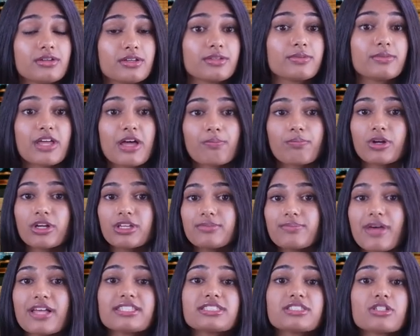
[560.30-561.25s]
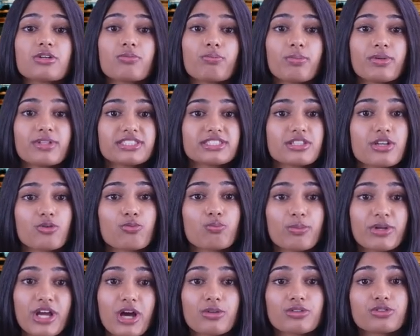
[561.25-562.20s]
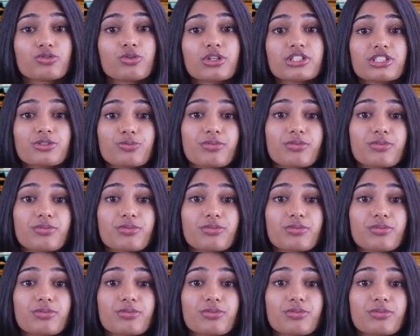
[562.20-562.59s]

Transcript: Never invest in a pre-sale without first